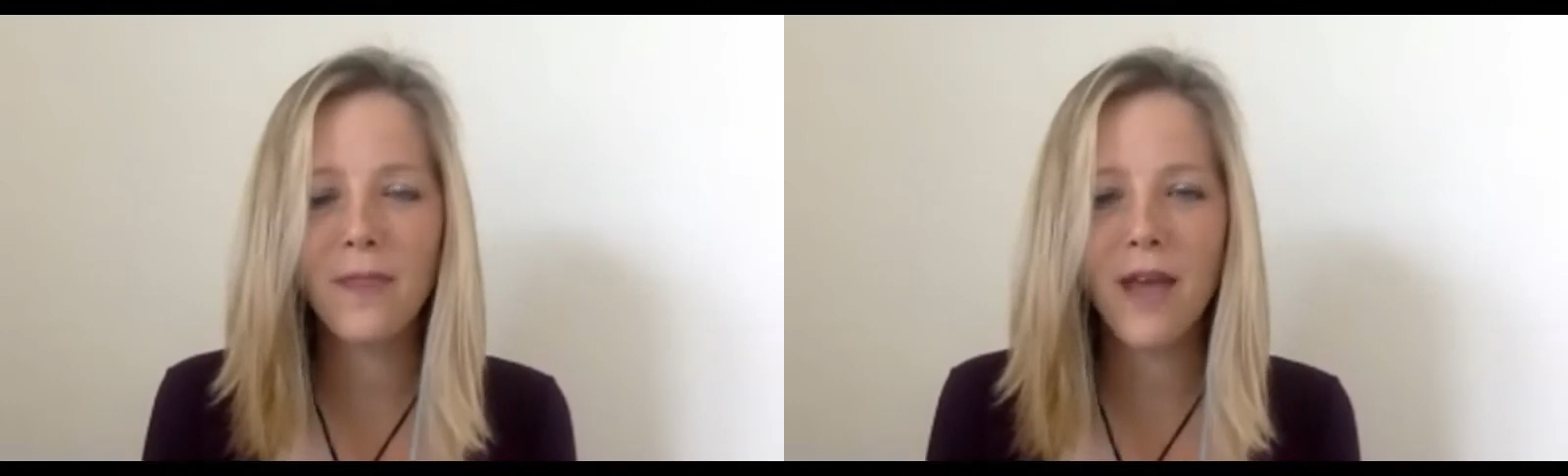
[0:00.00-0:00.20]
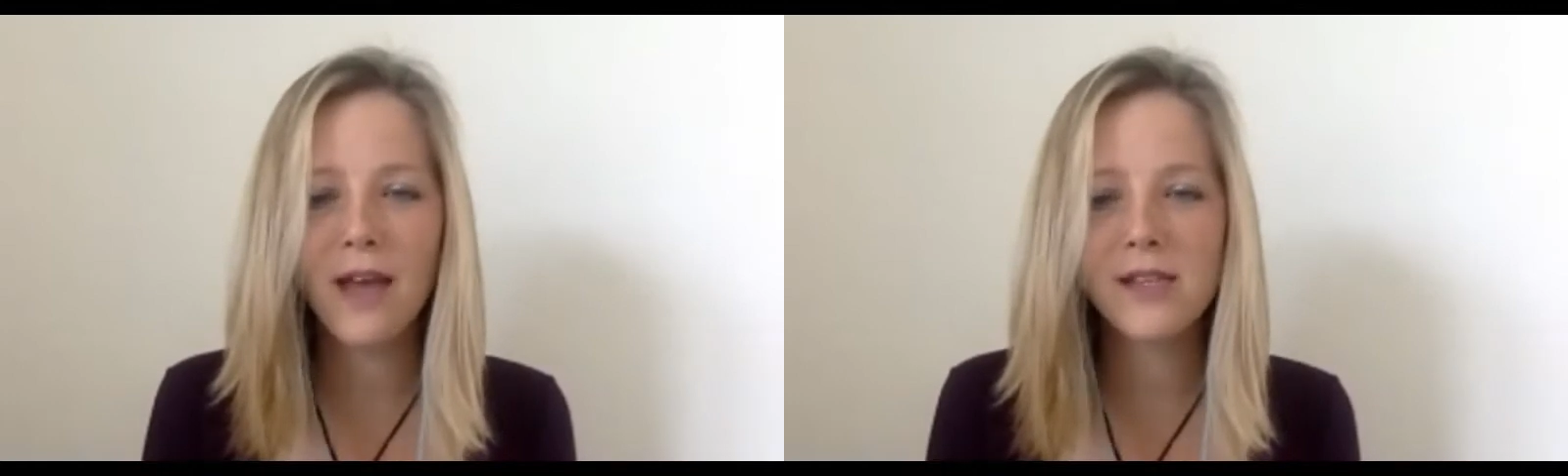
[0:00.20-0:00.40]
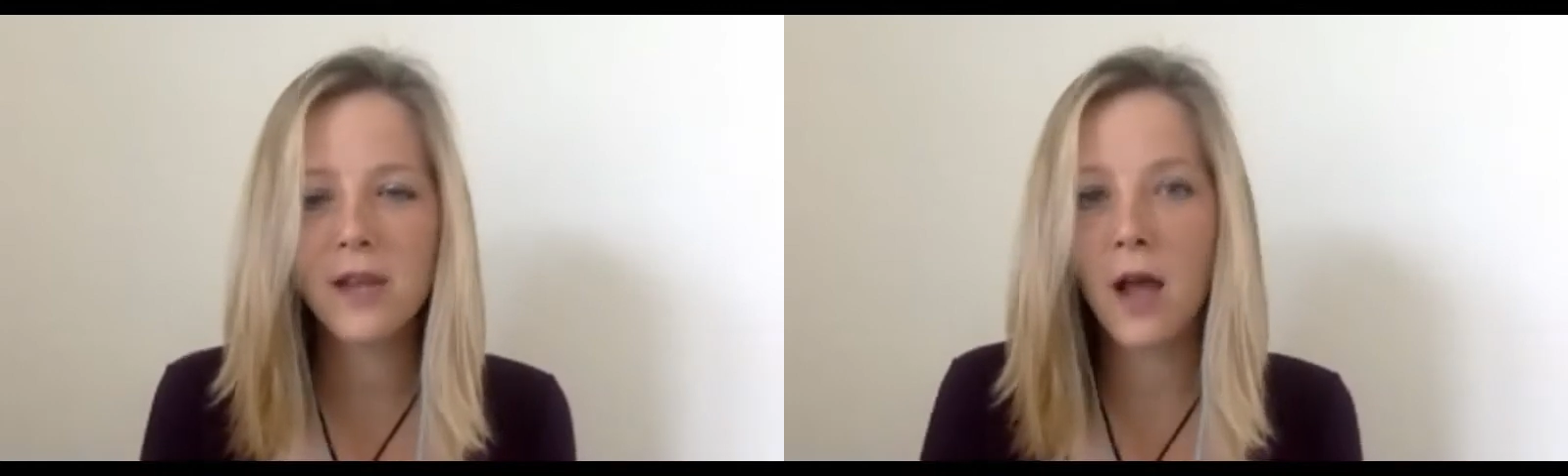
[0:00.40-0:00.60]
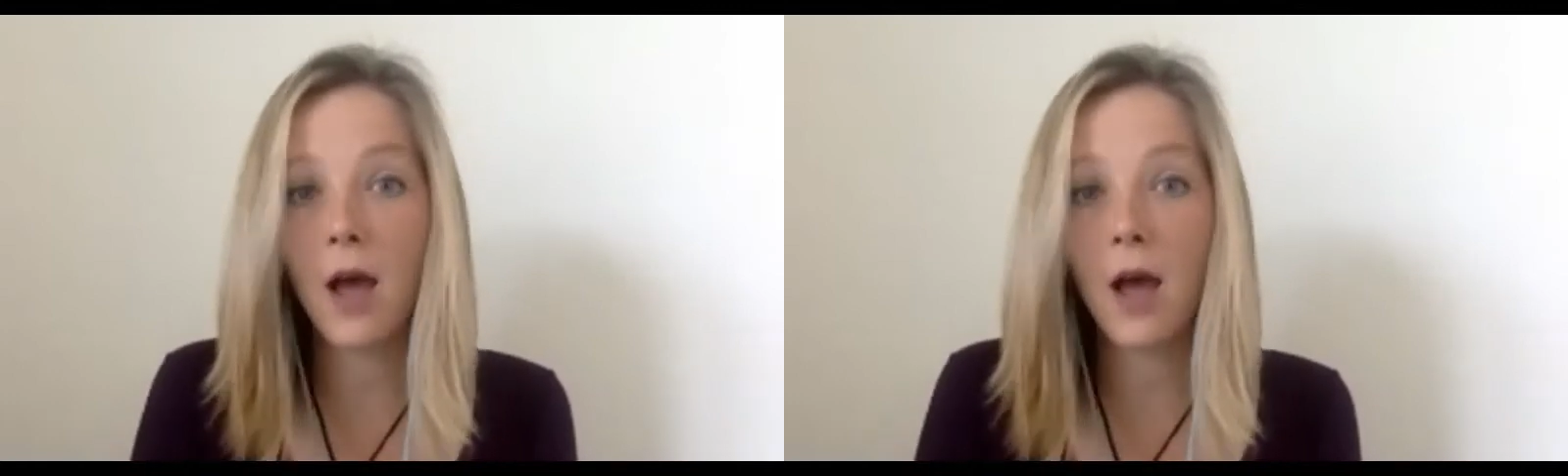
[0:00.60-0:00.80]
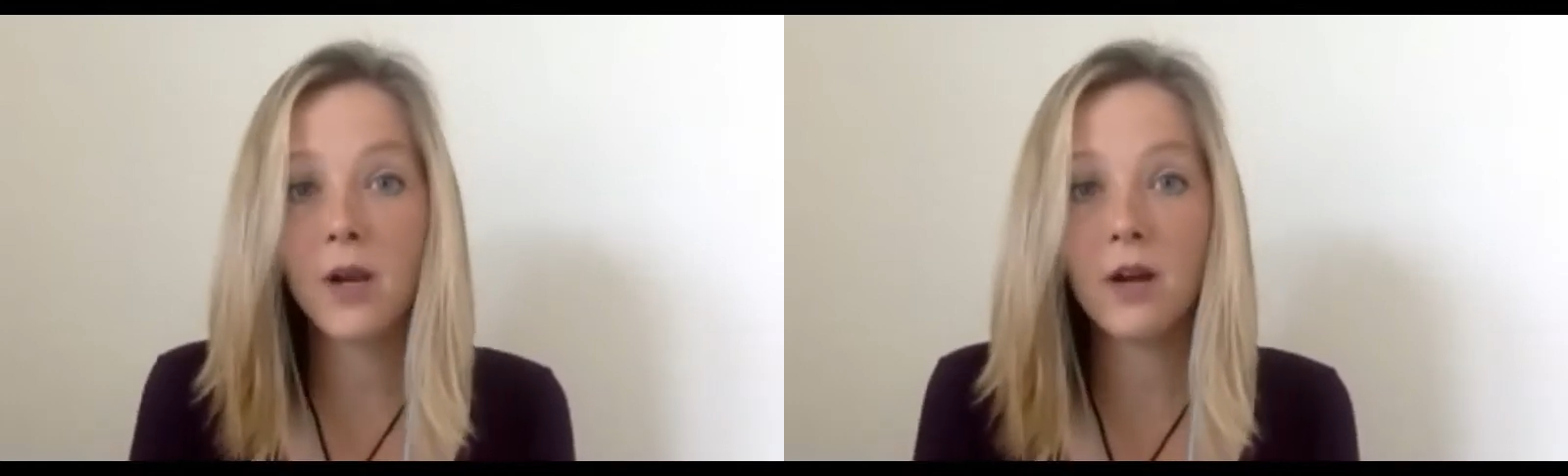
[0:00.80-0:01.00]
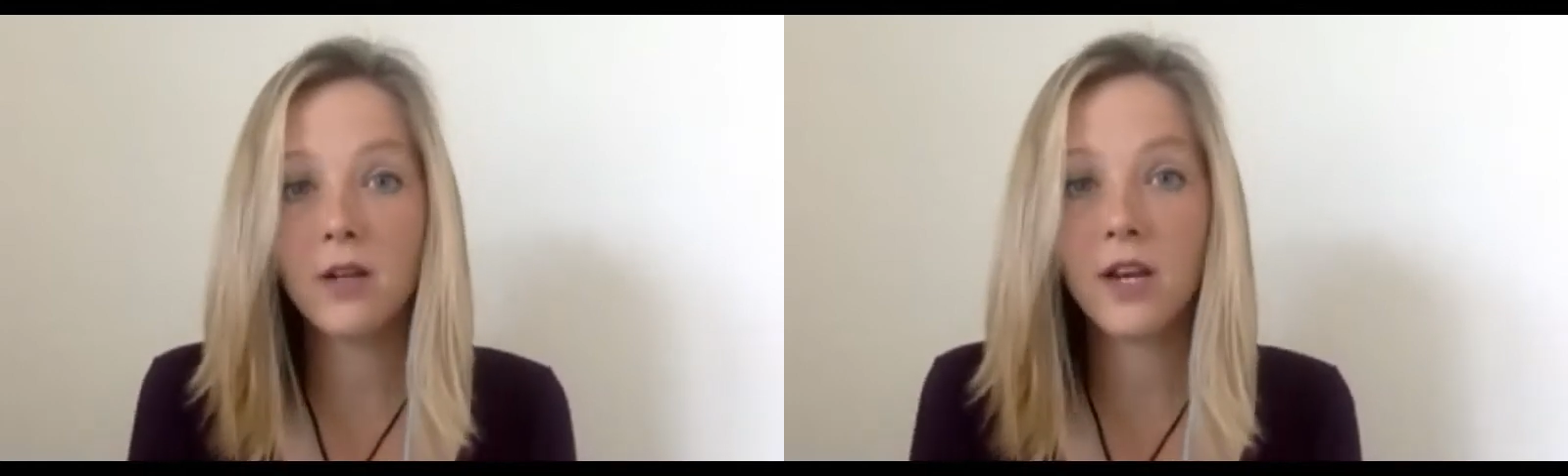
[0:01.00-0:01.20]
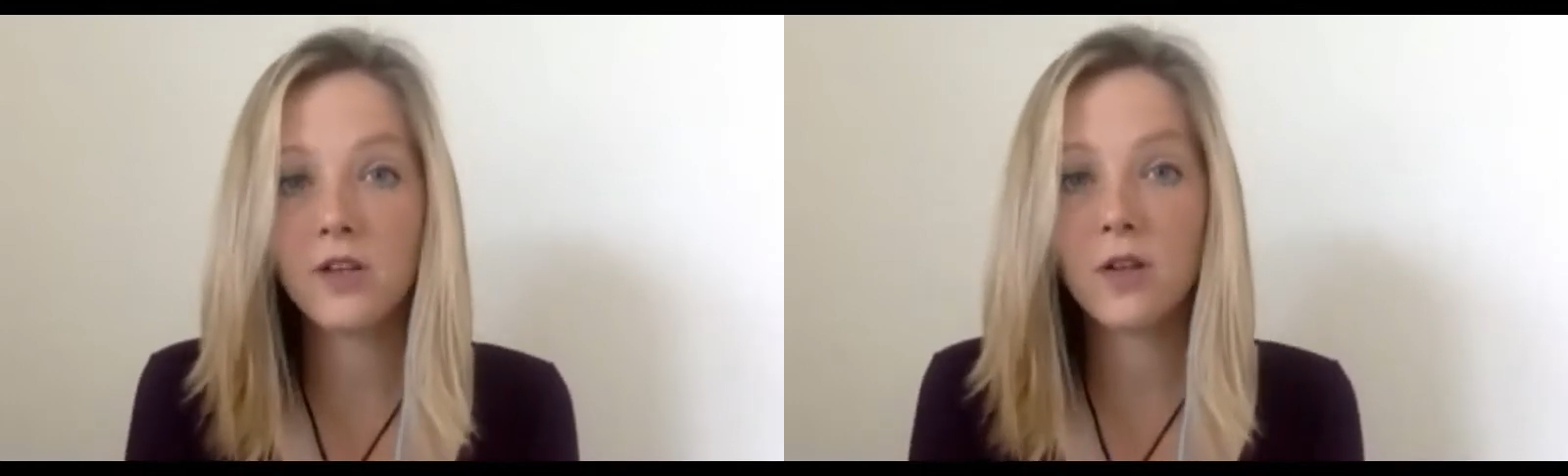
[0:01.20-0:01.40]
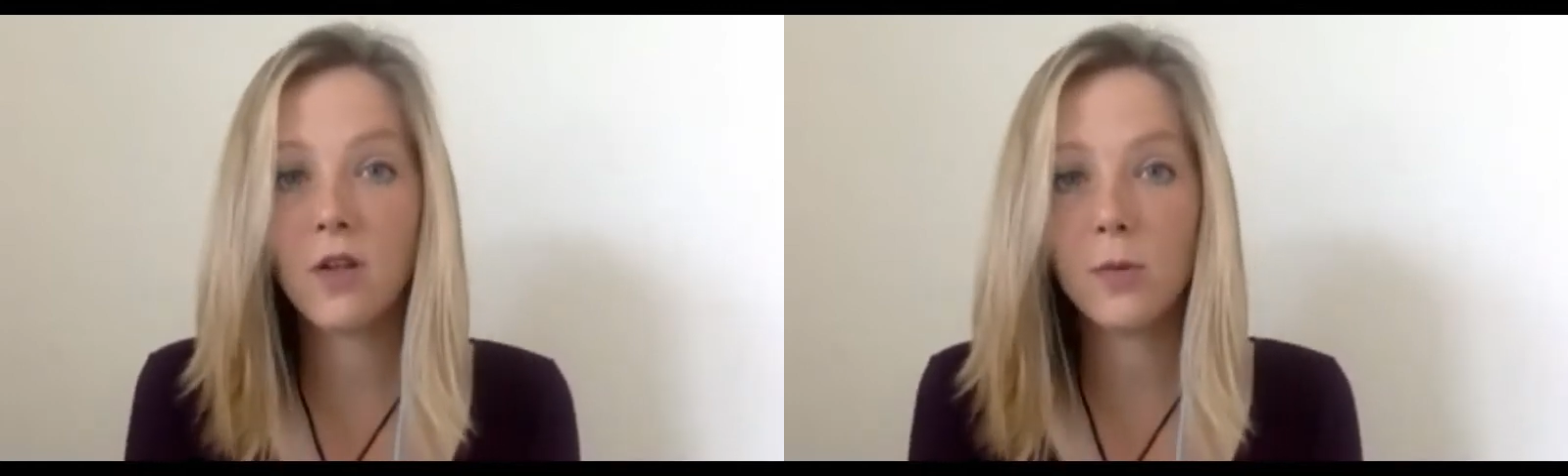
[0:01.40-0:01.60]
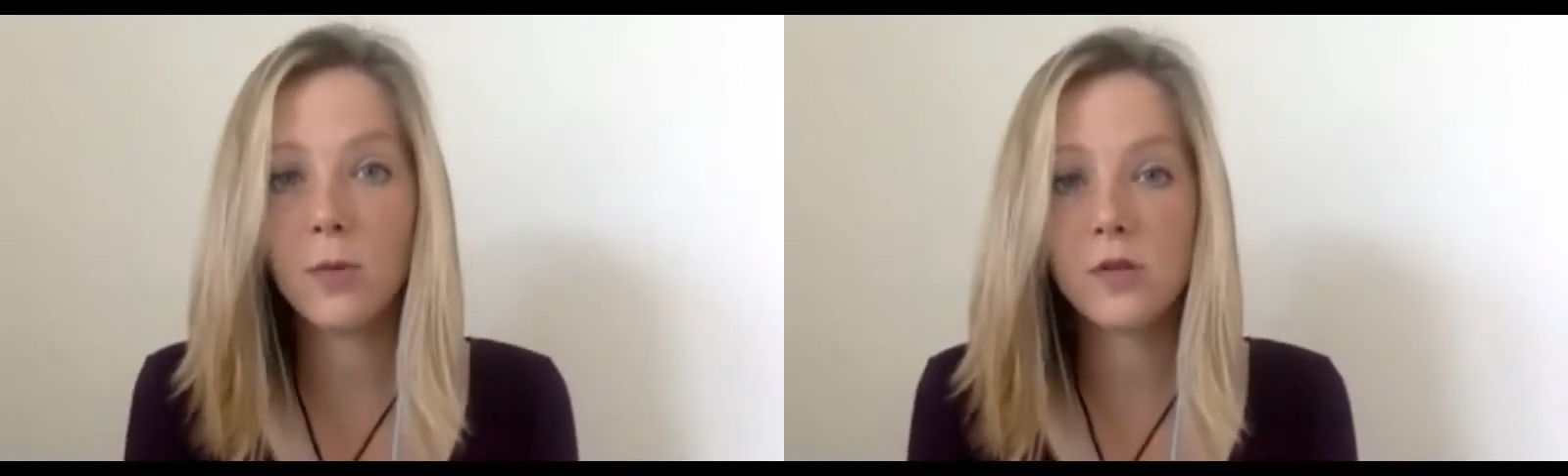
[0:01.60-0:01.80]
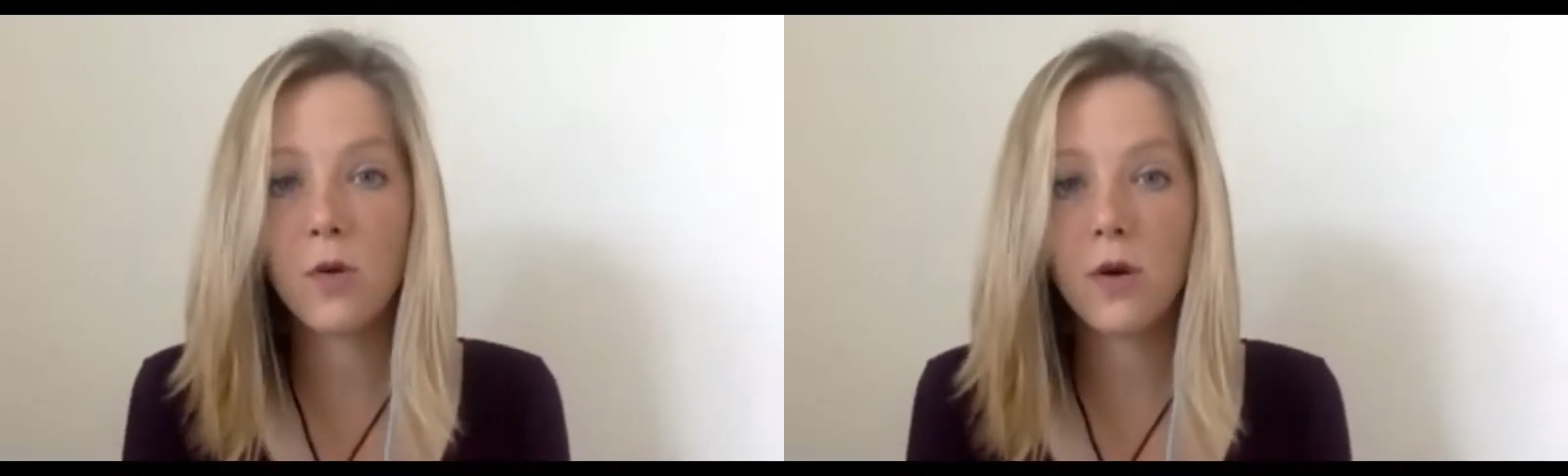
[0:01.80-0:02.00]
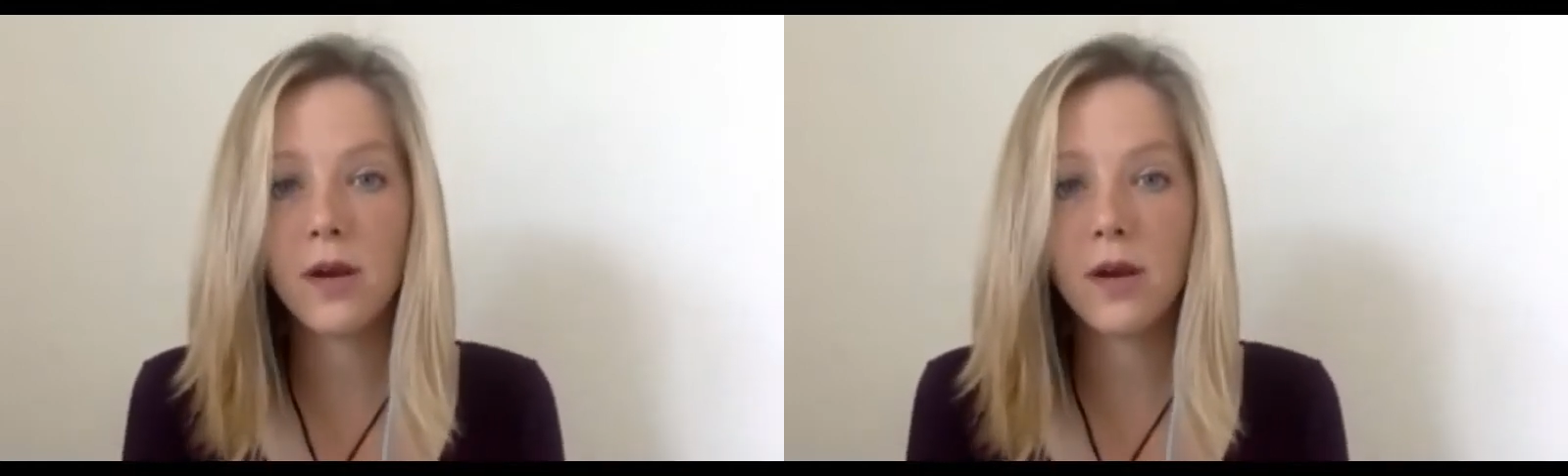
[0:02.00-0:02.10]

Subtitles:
I said, I'm here to change the global story.